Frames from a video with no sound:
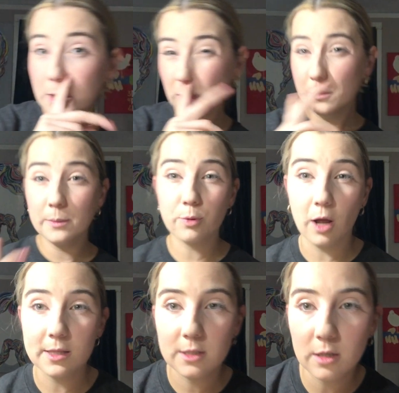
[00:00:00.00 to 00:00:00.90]
do a little bit of
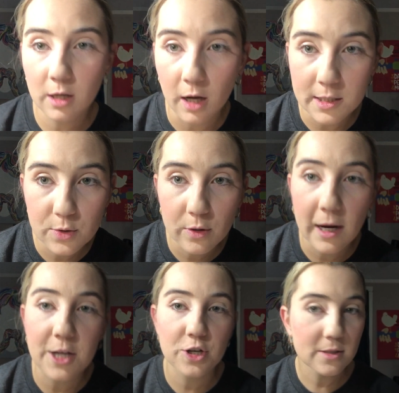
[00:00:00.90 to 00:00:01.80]
bronzer and contour.
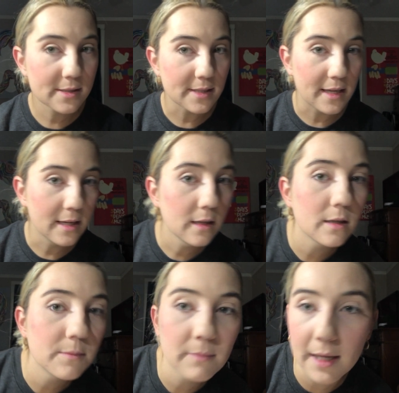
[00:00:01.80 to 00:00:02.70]
As y'all see,
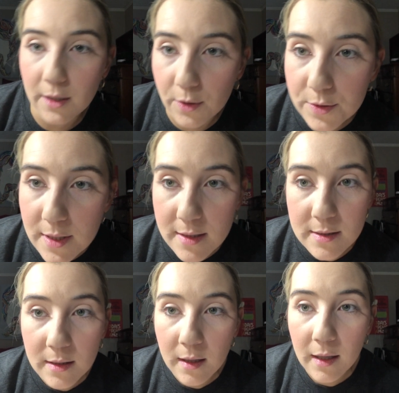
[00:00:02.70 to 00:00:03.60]
my nose
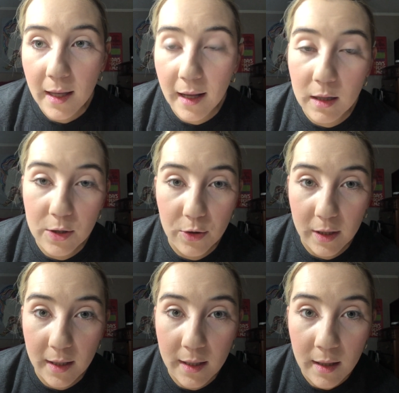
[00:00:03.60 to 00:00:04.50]
is hella
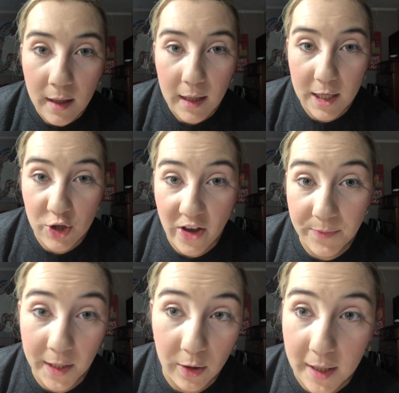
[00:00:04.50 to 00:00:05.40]
crooked. It drives
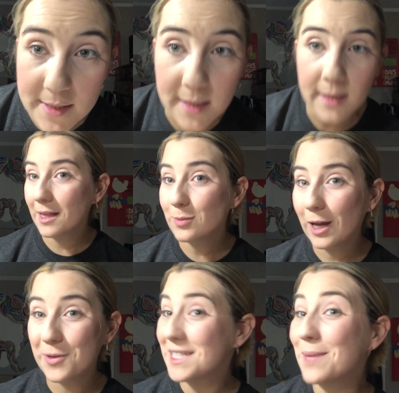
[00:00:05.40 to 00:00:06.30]
me crazy. That's why I
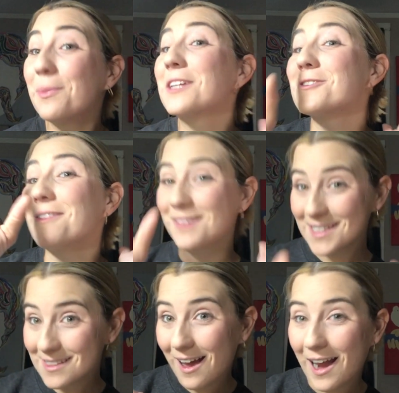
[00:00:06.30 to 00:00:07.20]
always take pictures on this
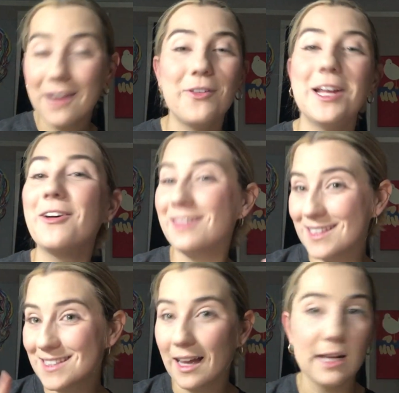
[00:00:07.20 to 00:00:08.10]
side, video on
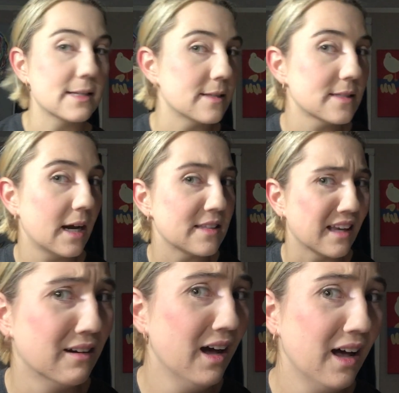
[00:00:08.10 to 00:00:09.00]
this side, because this side is
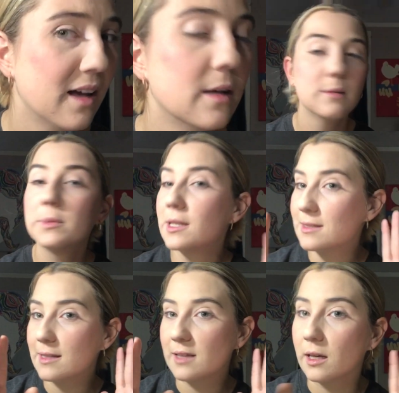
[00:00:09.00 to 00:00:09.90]
ah, but this
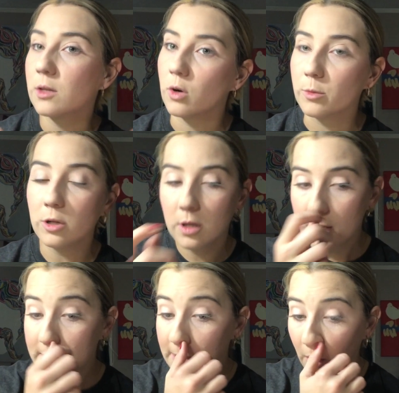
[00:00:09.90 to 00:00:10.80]
side's like normal.
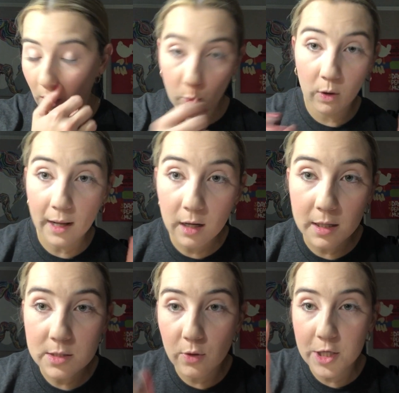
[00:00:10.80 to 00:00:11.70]
So when I
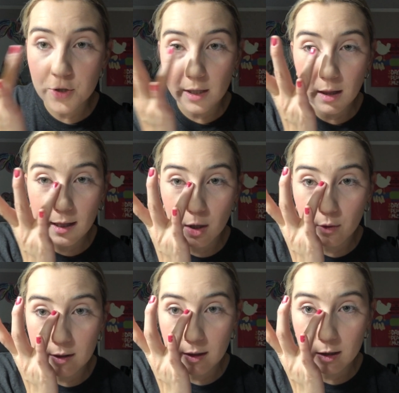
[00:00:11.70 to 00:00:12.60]
contour, I try to like go
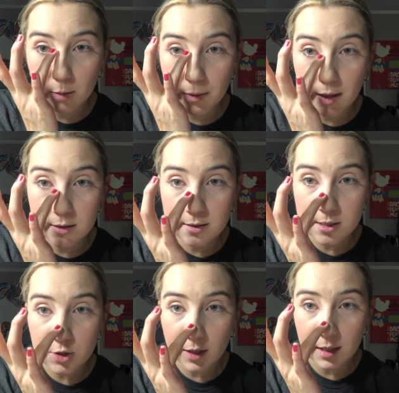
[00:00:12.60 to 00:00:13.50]
in a little bit to
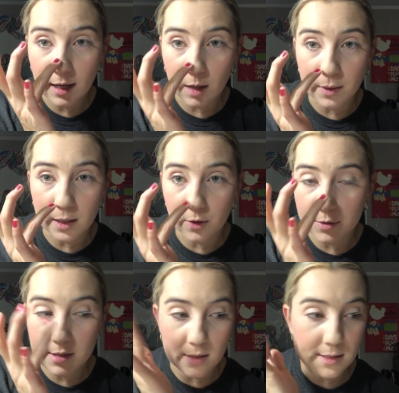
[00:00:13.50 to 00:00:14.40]
straighten out my
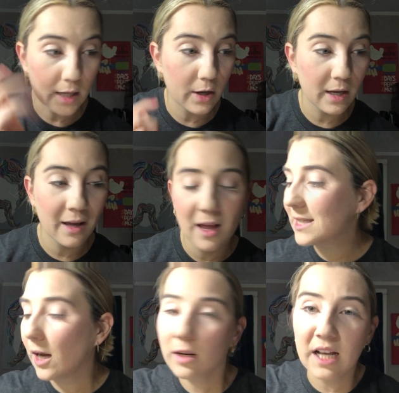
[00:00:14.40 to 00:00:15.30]
nose in this area.
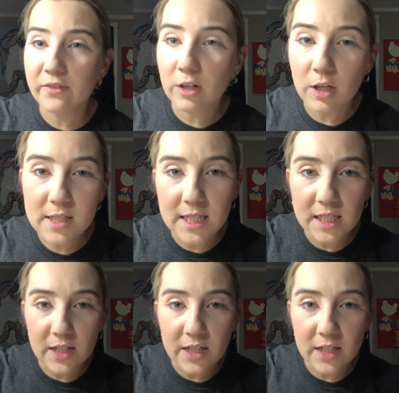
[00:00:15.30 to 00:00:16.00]
Doubt it ever looks any